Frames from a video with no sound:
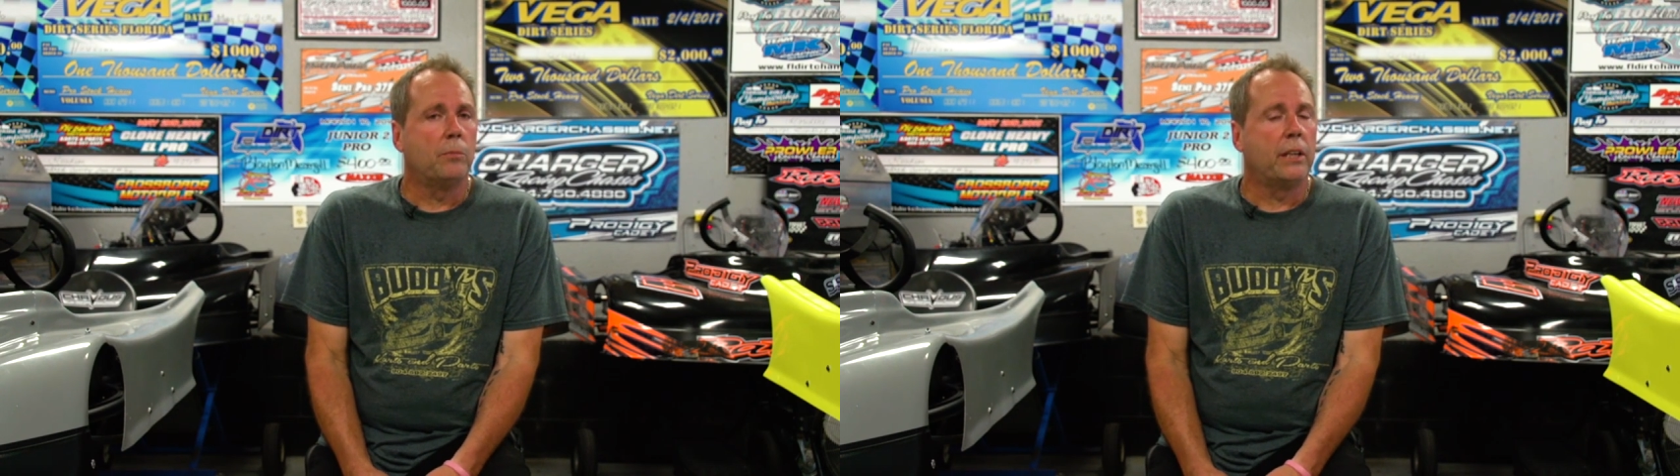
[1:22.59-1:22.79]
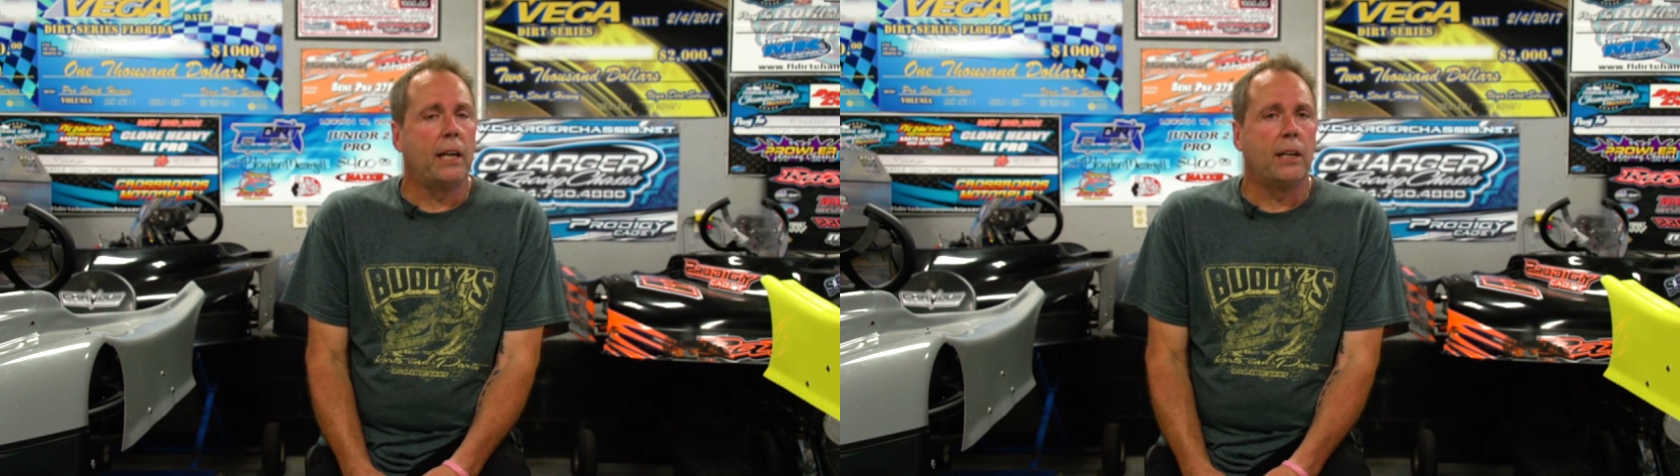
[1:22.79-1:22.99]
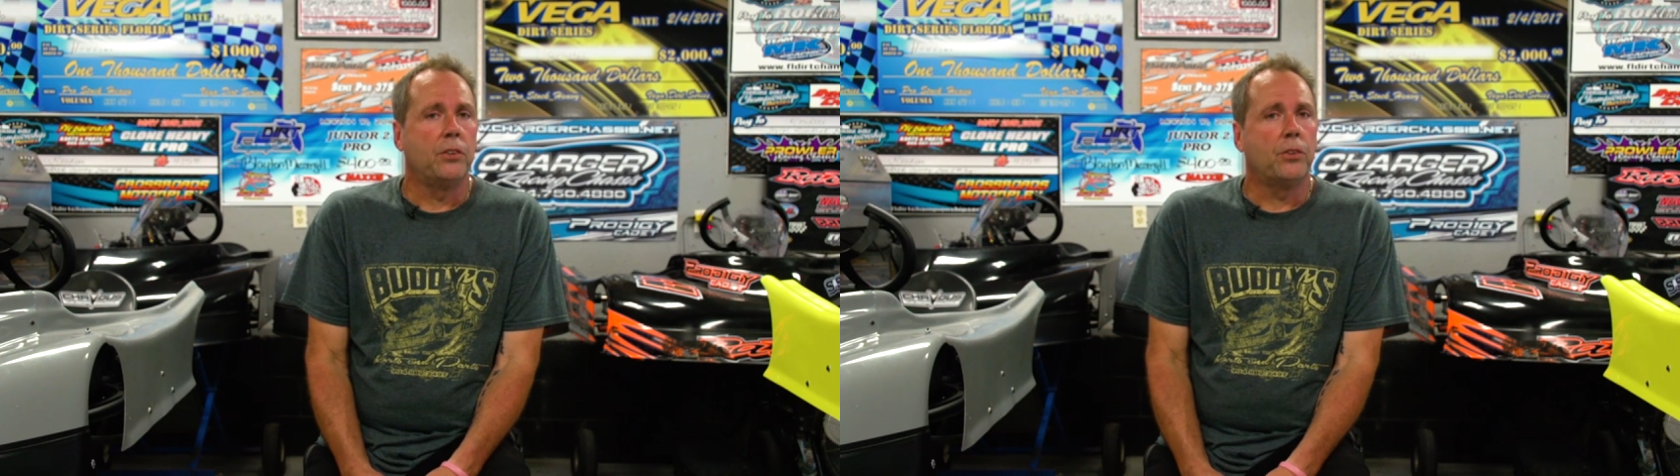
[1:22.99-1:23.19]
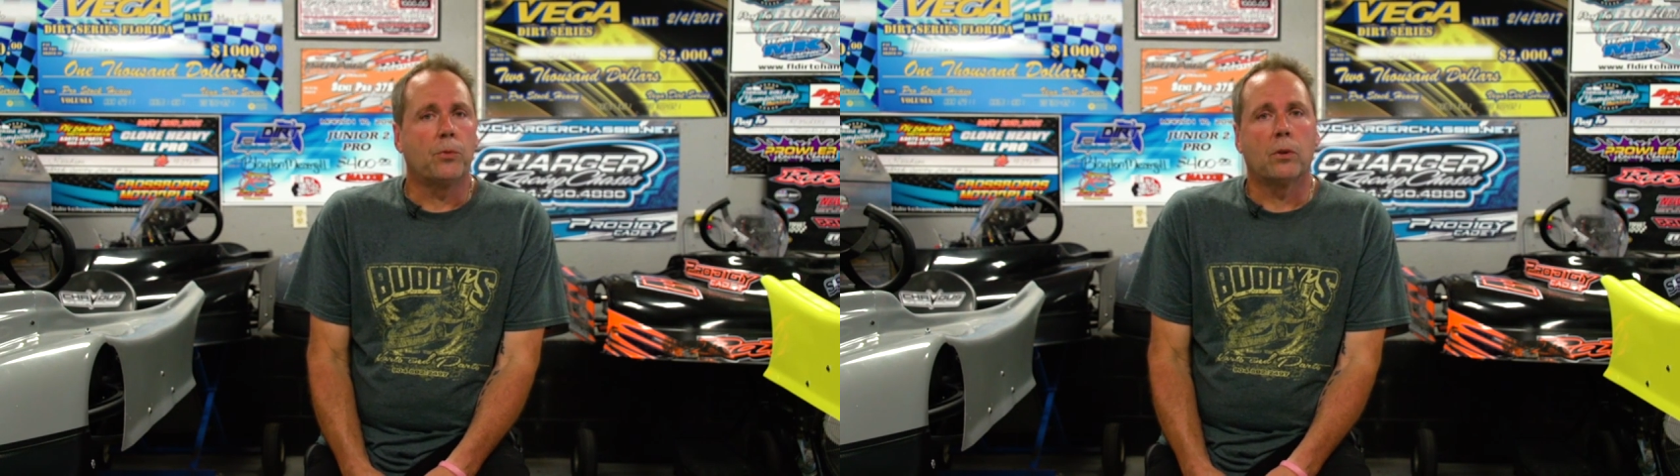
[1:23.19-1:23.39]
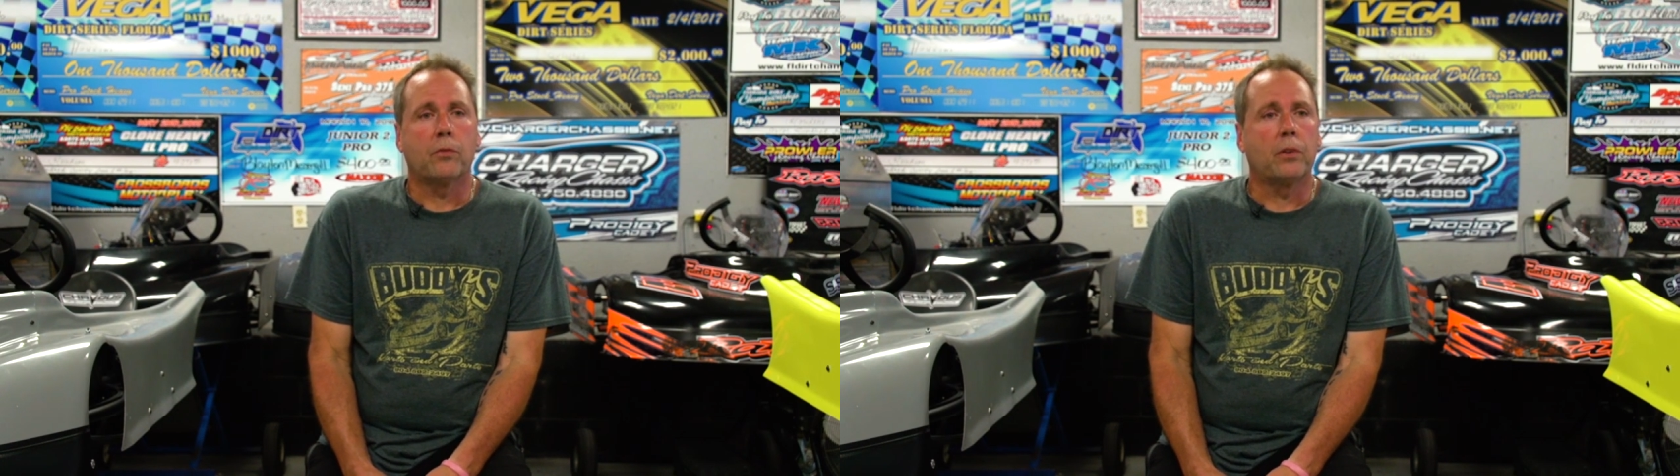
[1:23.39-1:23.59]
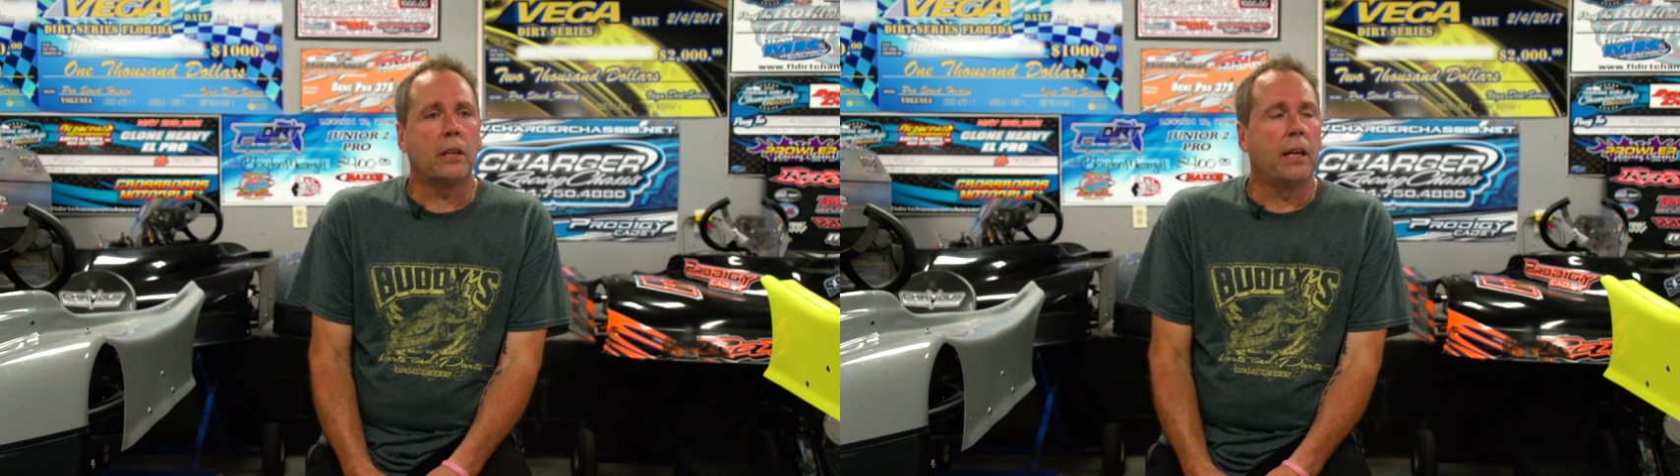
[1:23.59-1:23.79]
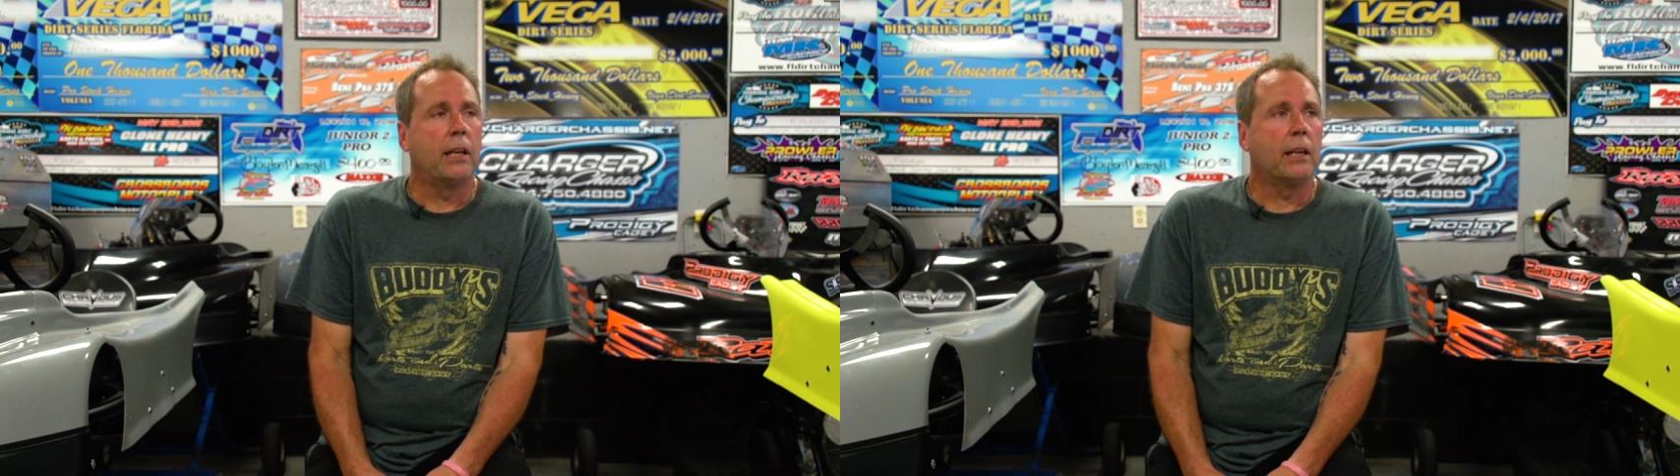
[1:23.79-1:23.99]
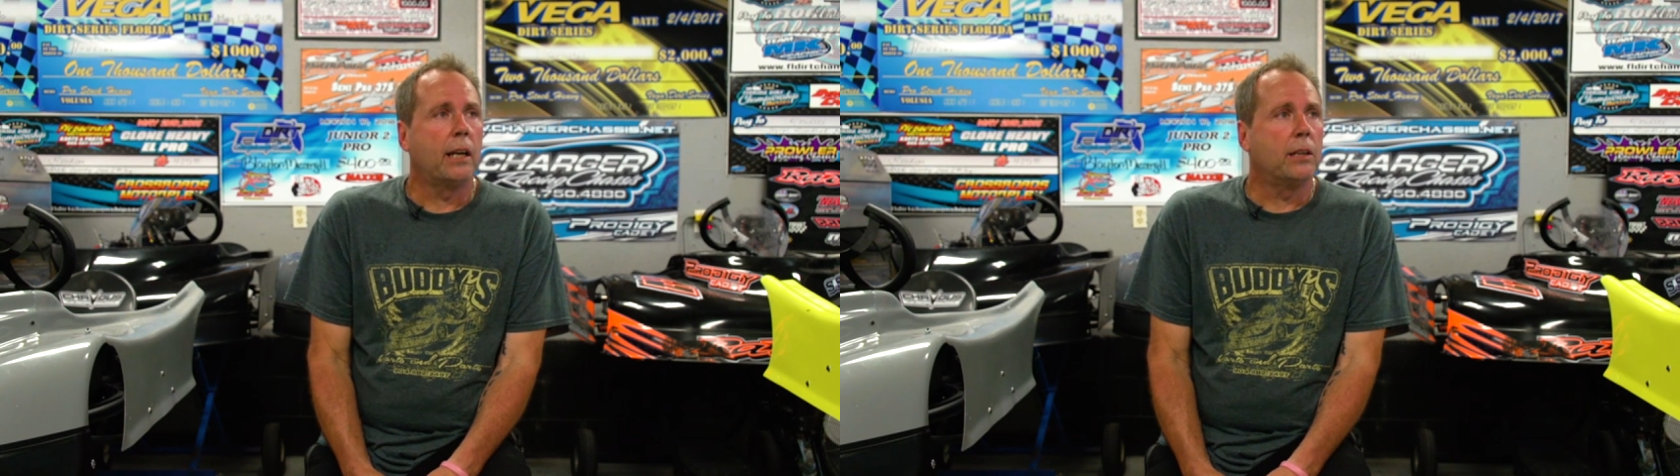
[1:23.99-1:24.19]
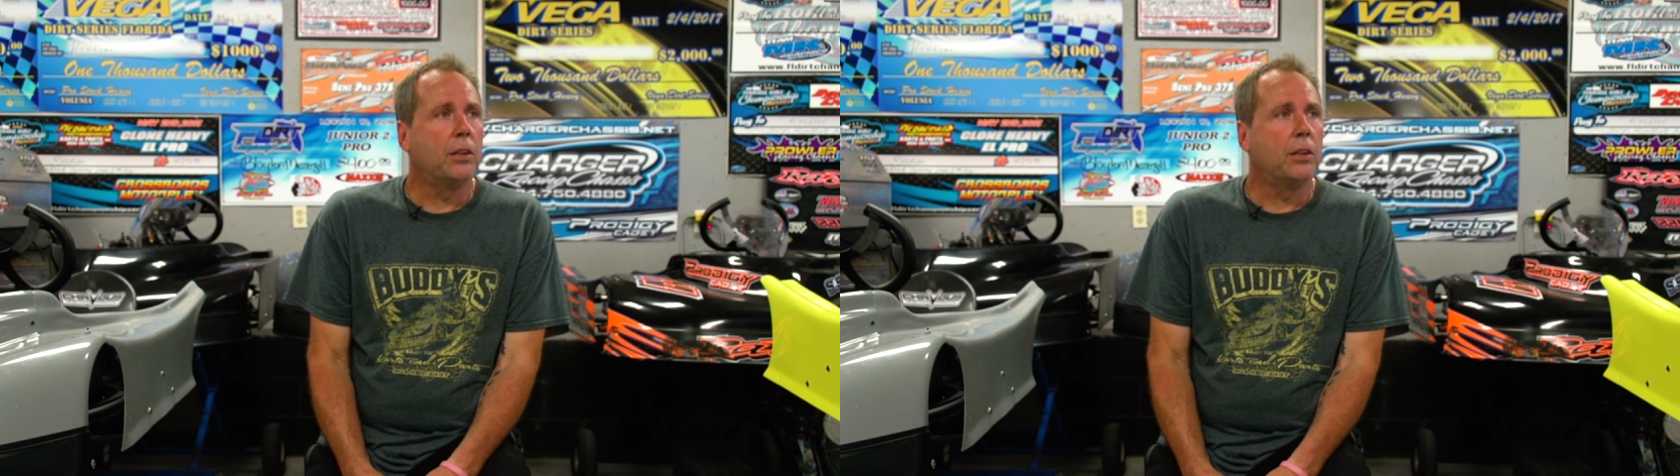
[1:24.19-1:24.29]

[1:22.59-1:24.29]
My dad used to work for K&K